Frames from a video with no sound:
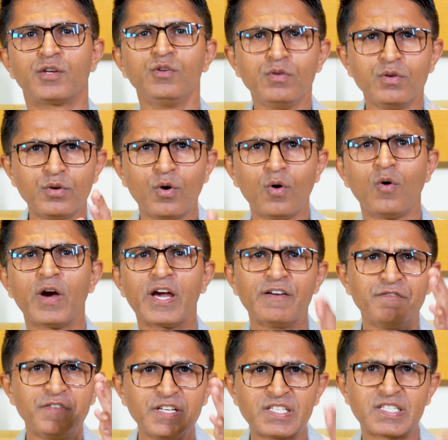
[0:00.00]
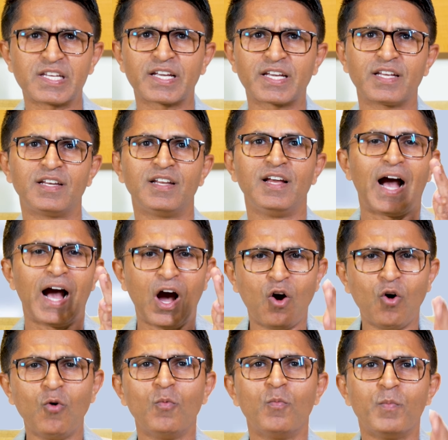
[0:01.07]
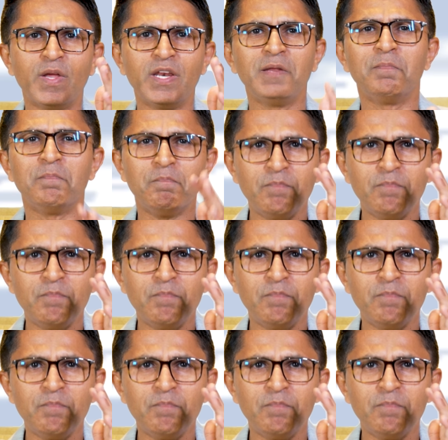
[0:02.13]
Do you know every second how many